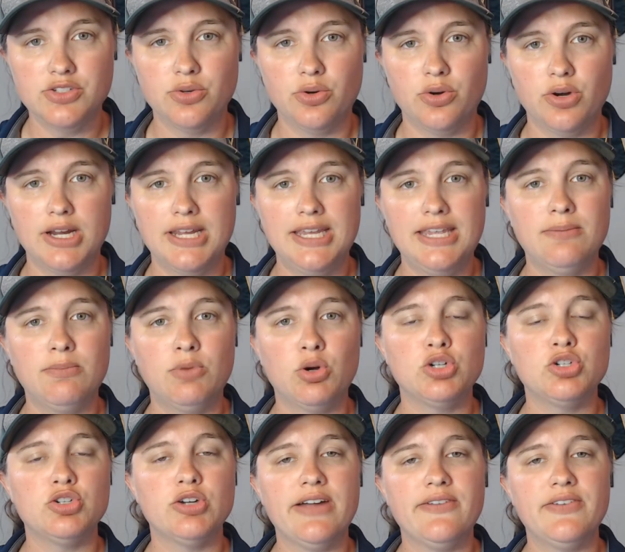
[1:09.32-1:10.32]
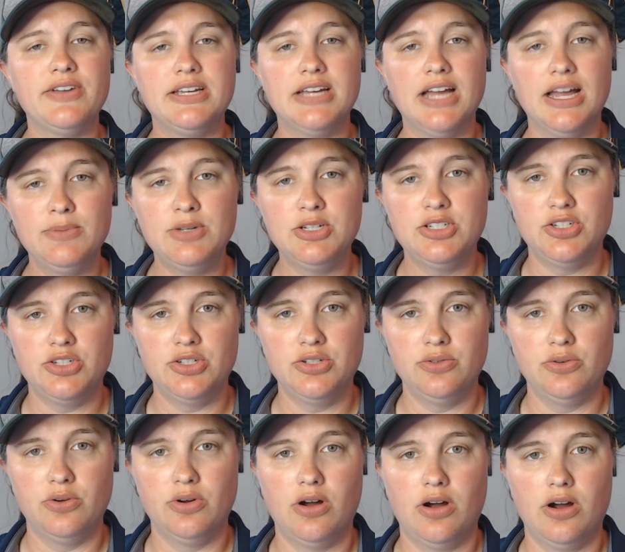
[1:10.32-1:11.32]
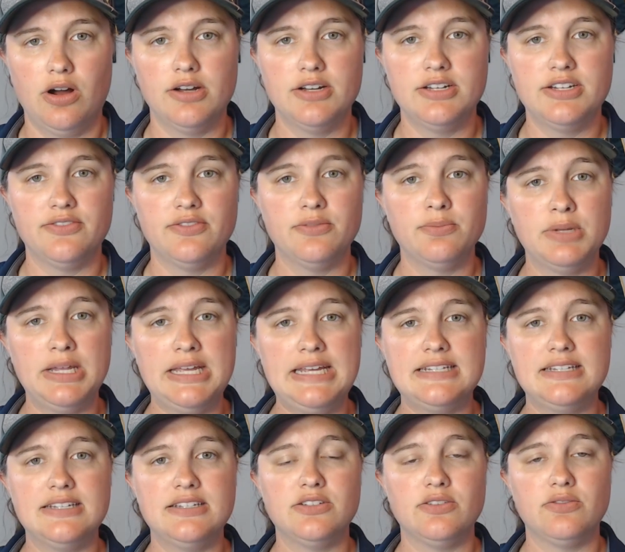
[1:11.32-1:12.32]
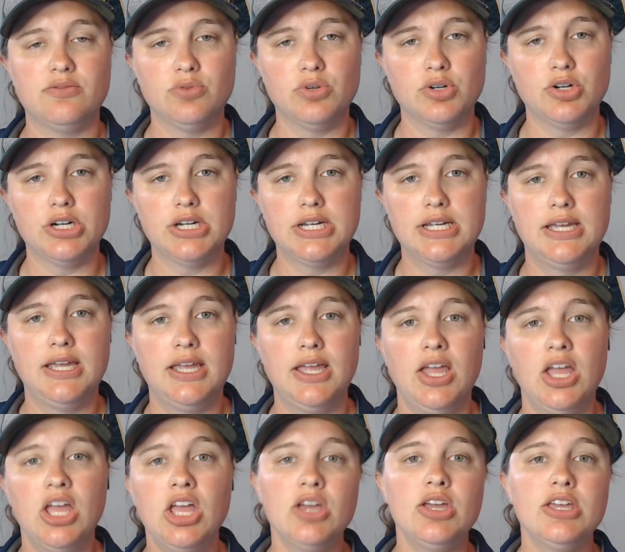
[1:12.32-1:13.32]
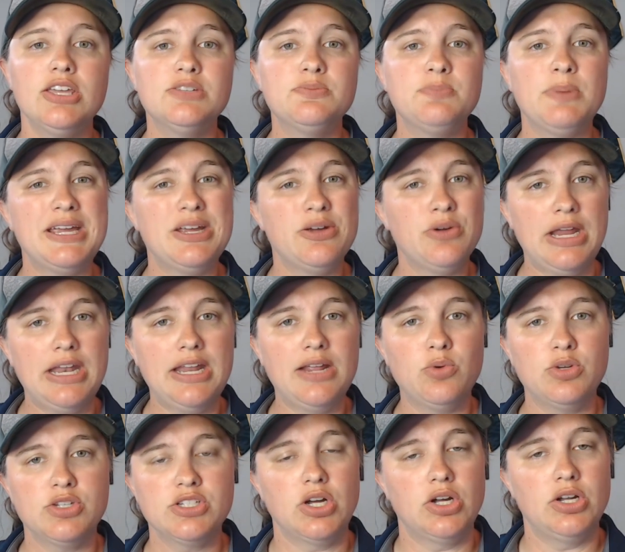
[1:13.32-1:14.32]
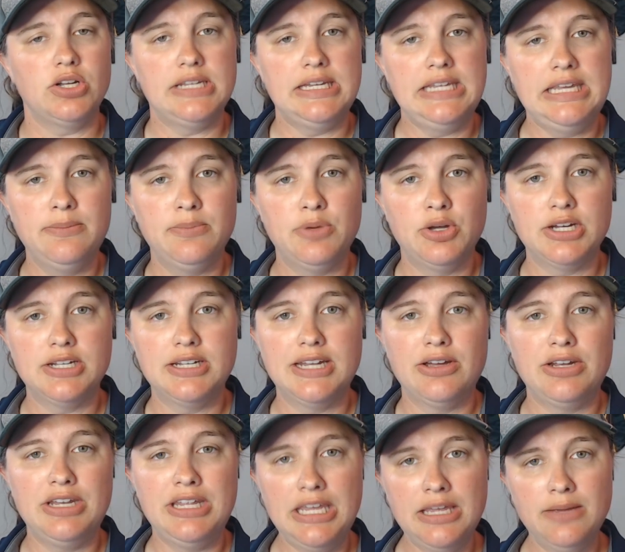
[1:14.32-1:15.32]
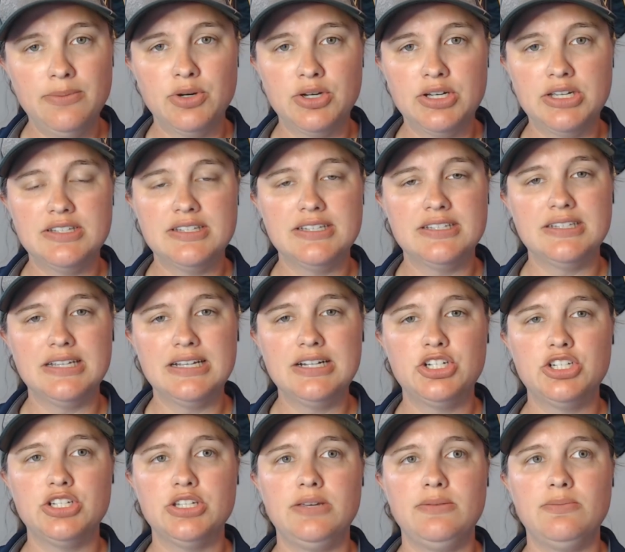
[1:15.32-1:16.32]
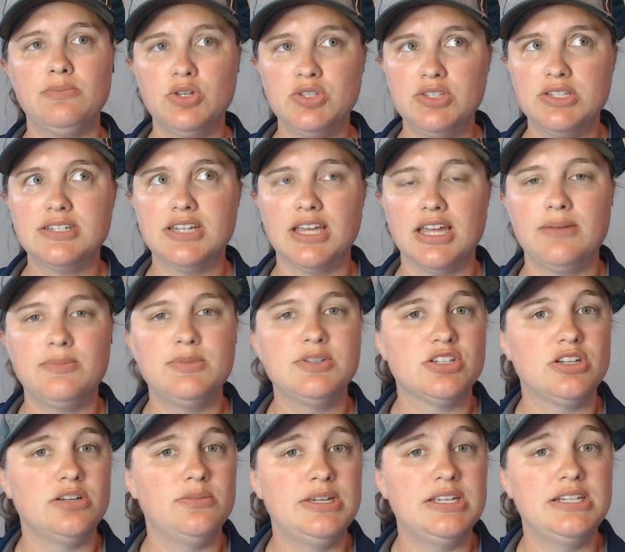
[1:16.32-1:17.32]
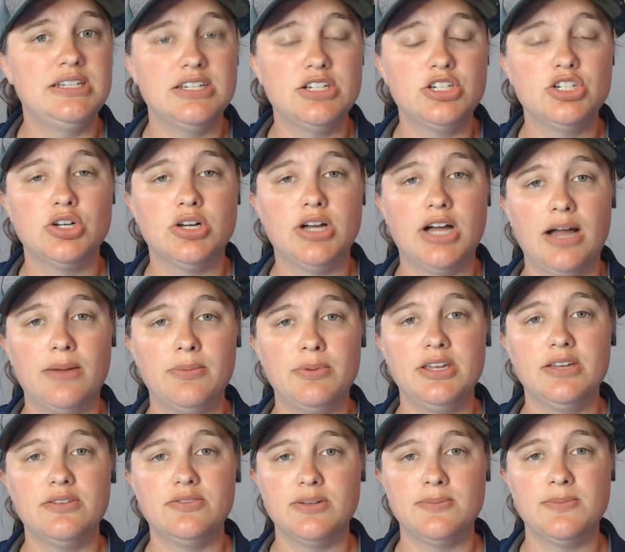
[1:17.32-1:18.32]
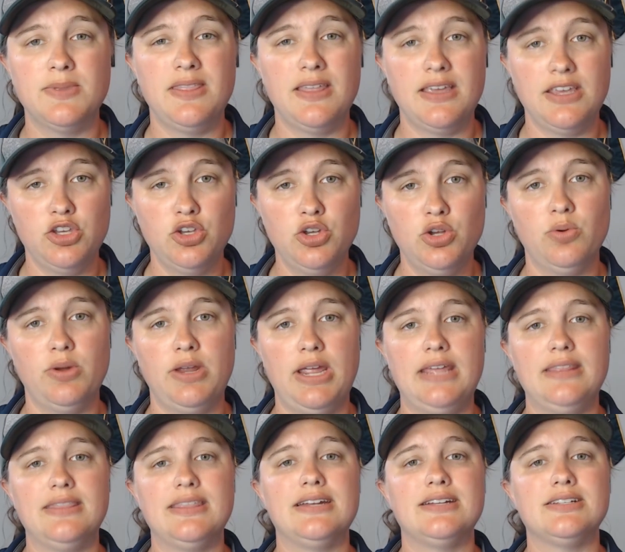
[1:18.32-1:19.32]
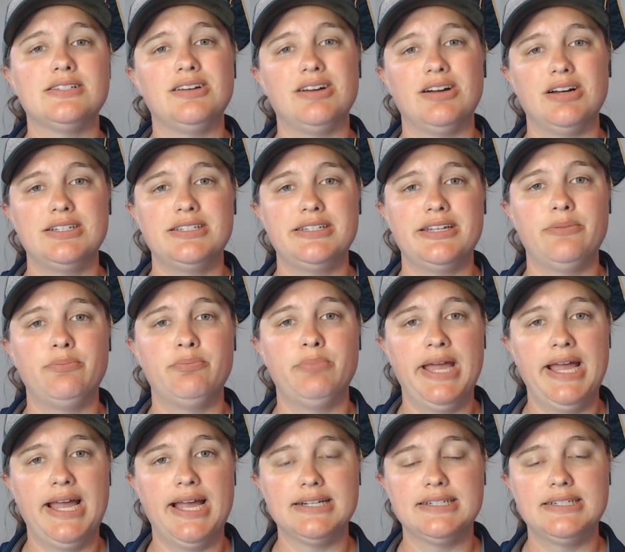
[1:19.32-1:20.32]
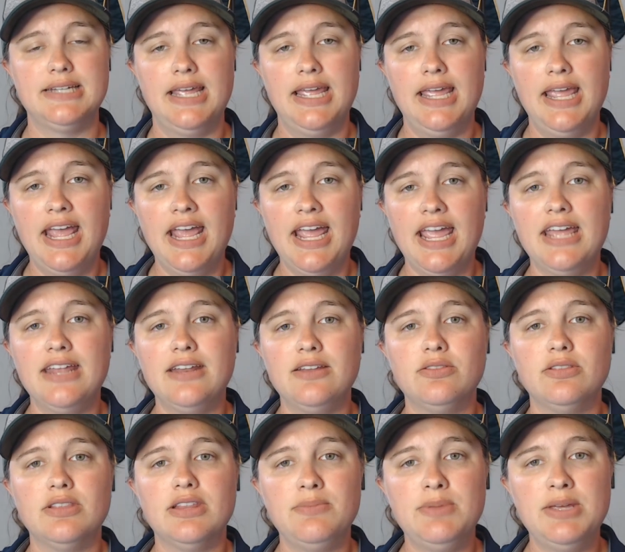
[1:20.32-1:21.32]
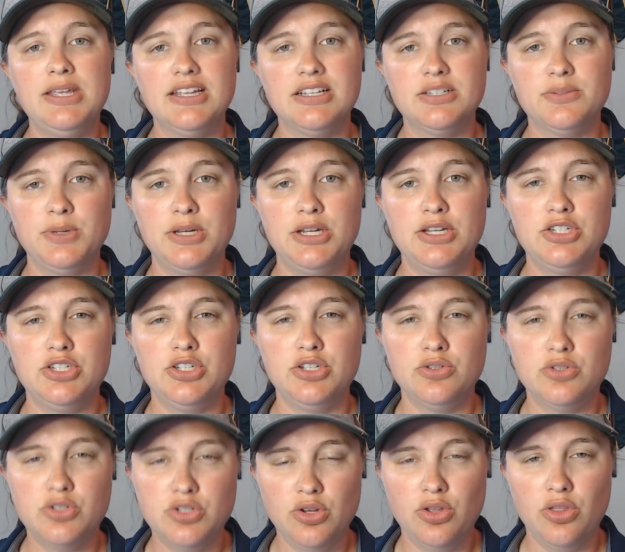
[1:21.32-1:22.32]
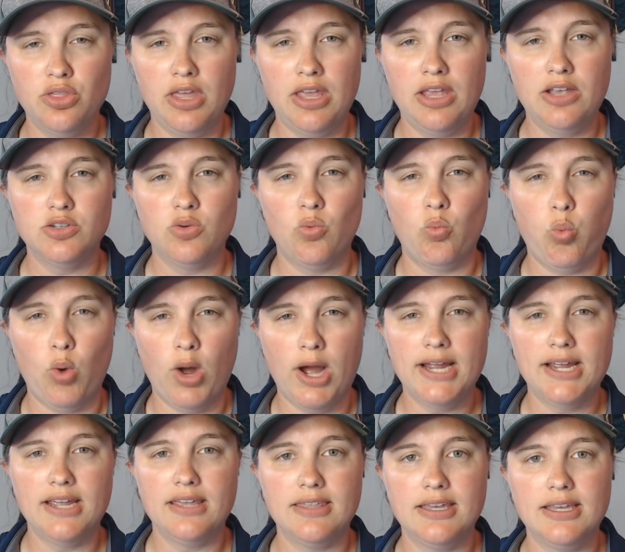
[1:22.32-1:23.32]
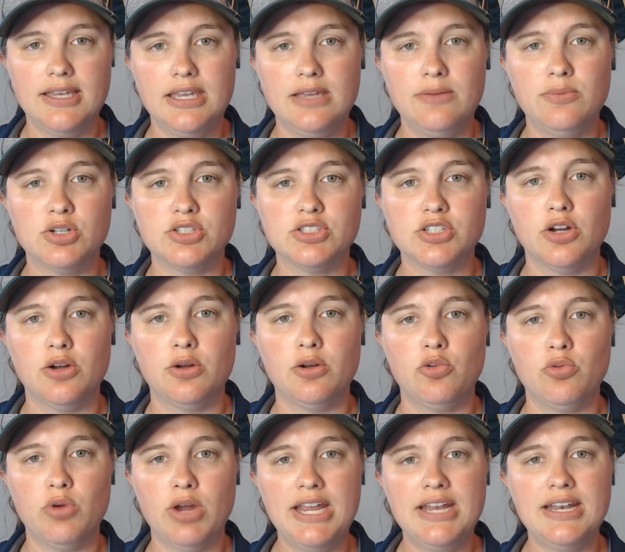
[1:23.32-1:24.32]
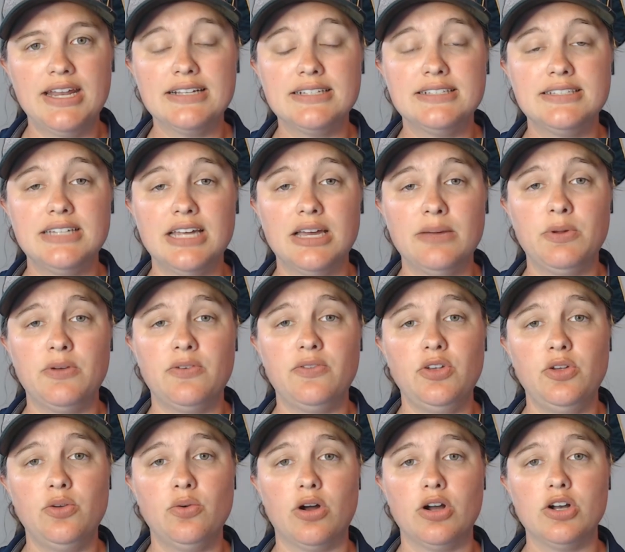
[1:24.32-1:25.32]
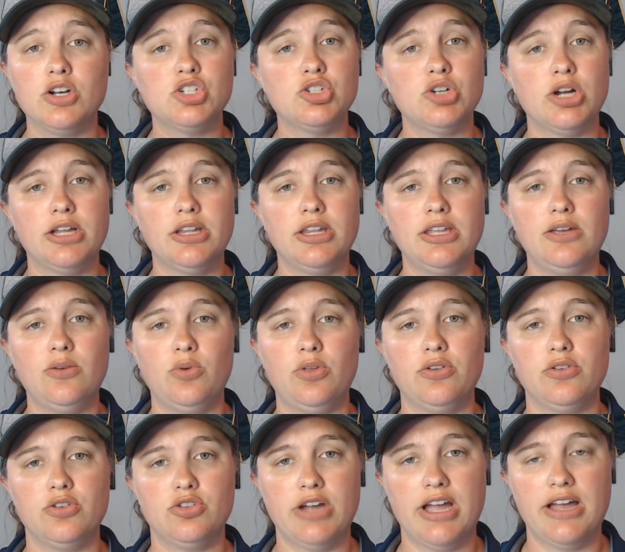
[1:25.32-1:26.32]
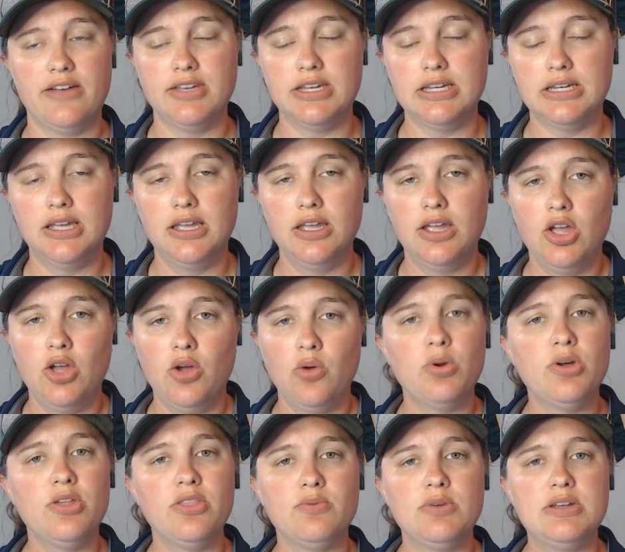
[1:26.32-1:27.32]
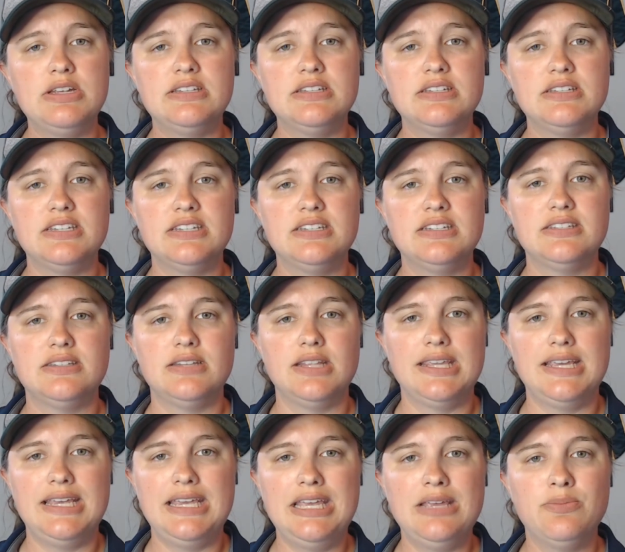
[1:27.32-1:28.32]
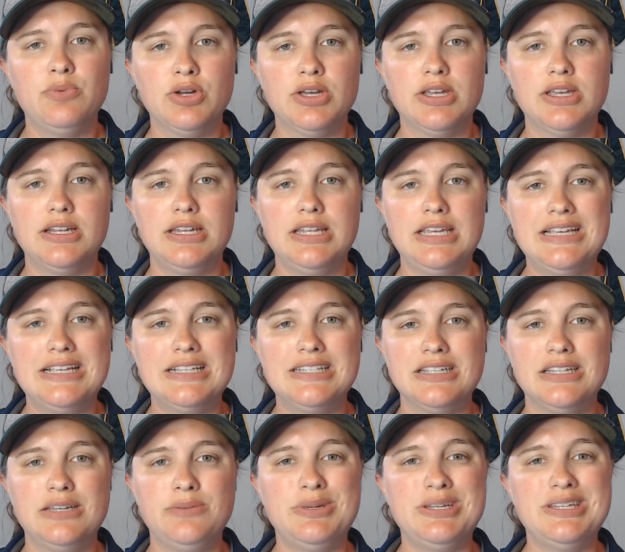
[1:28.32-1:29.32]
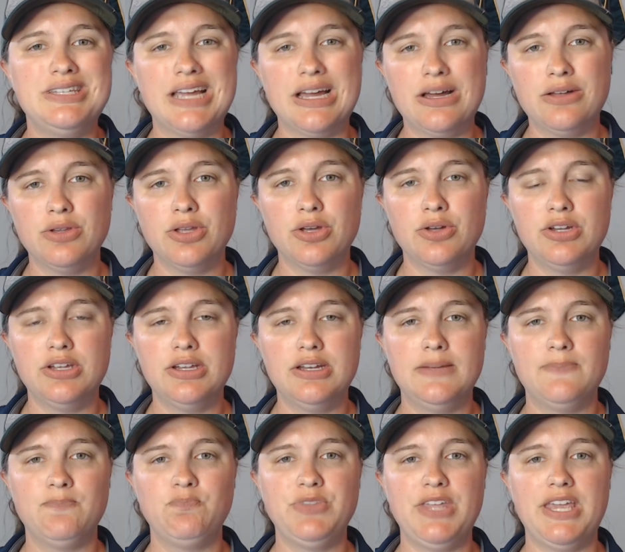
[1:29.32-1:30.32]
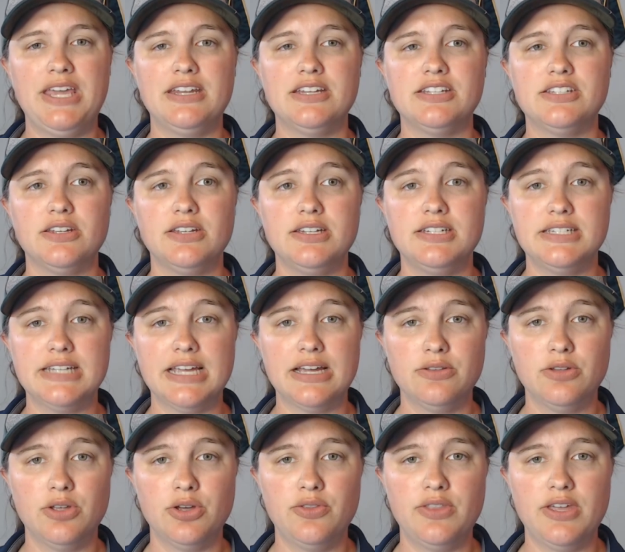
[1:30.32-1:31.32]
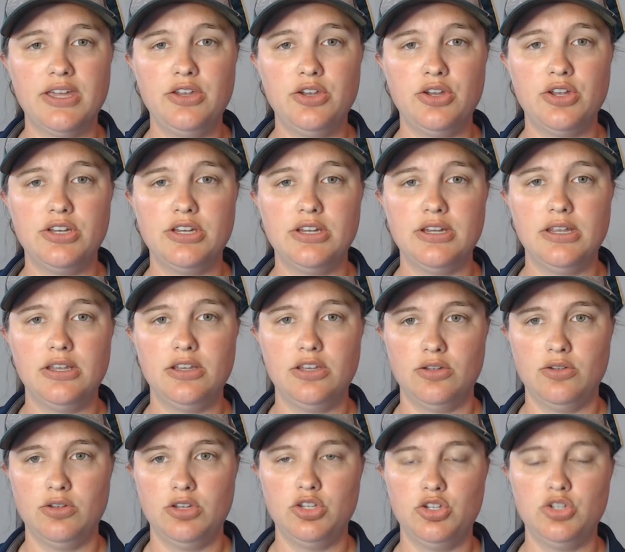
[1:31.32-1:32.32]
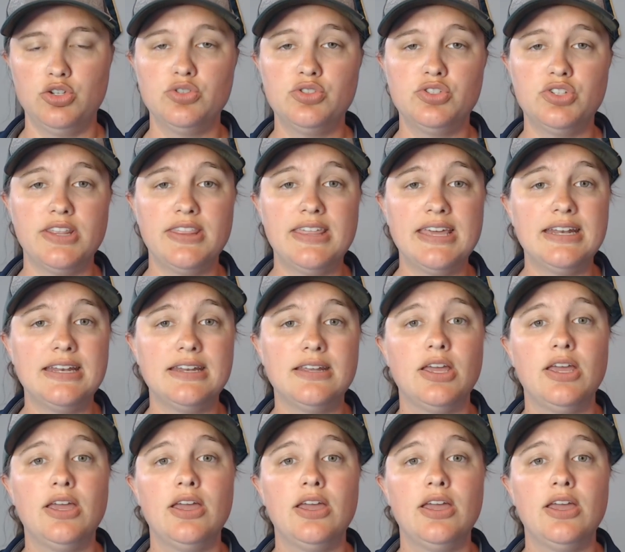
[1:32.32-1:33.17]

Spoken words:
or get more traffic coming to our different places of work is by creating what's called an ebook. Now, an ebook is essentially, most of the time, it's going to be a digital copy of something that you create that is content packed. And let me explain to you two things of why I think ebooks are a great next step if you are struggling with your traffic. One of the reasons is the ebook can easily be downloaded, and it's a download that you can use to then